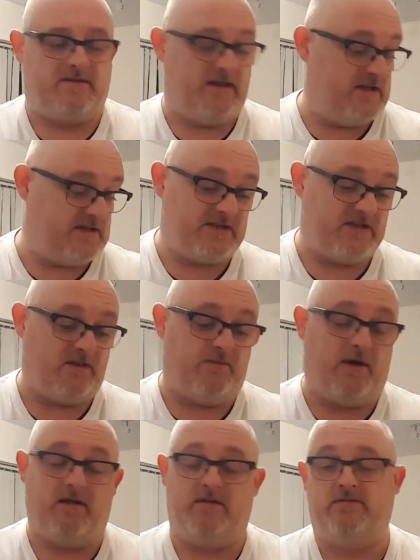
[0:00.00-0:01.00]
That is, it says on
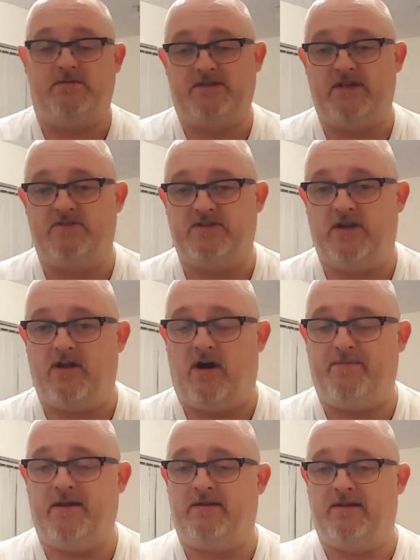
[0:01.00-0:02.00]
the bottle, citrusy and
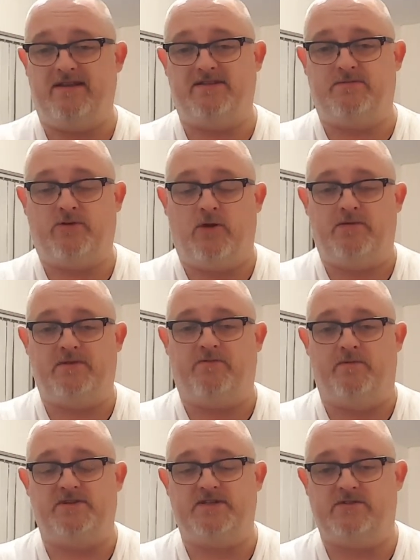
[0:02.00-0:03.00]
hoppy. There's a couple of
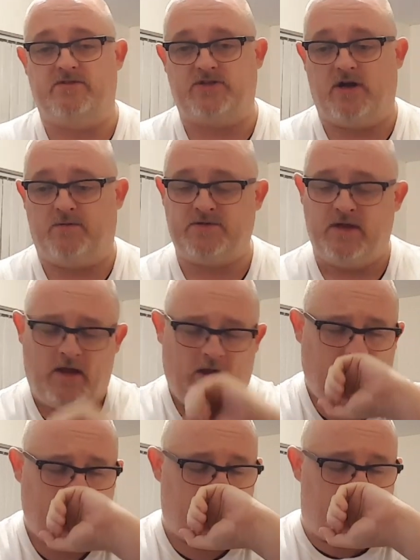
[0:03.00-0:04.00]
fun citrus hops.
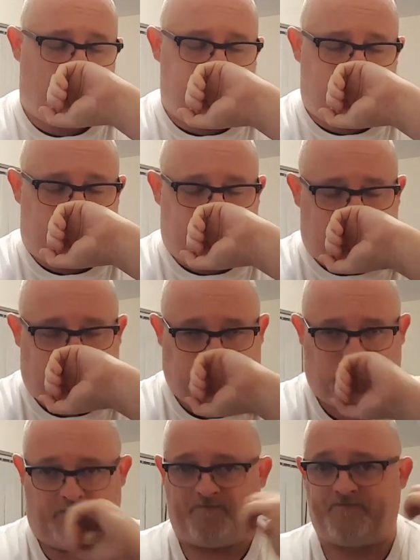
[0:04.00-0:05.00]

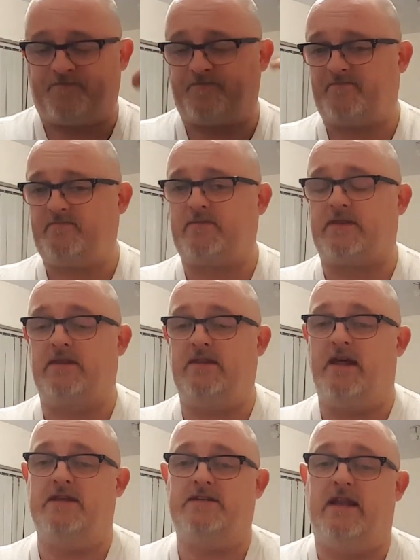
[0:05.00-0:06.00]

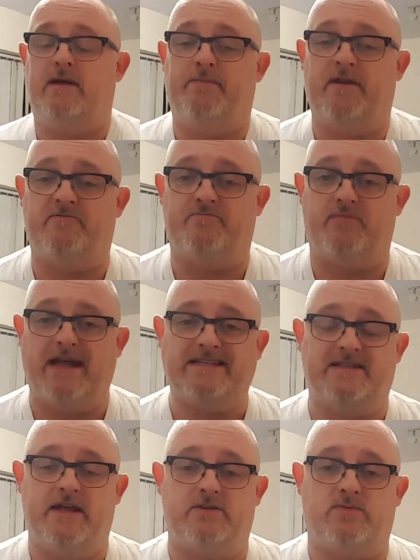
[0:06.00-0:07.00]
There's a little bit of
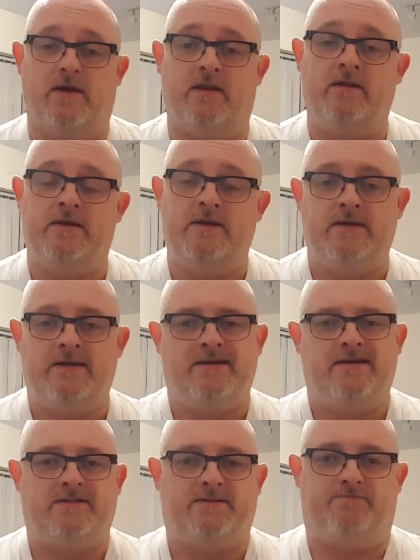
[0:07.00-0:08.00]
bread in there as well.
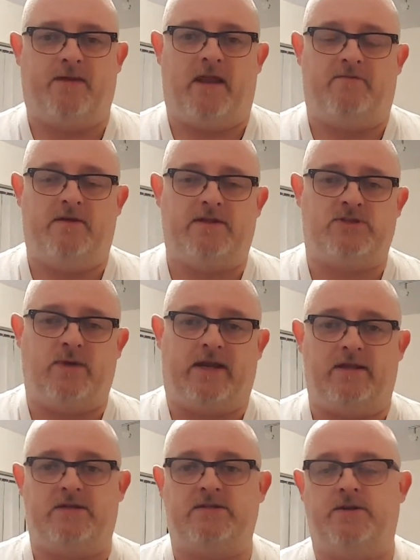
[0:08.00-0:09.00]
It's a bit of a
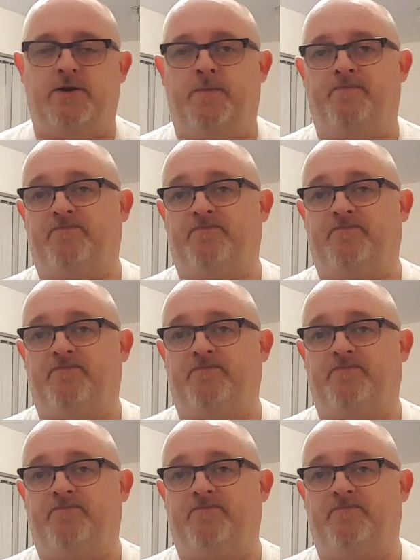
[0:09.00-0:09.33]
sweetness.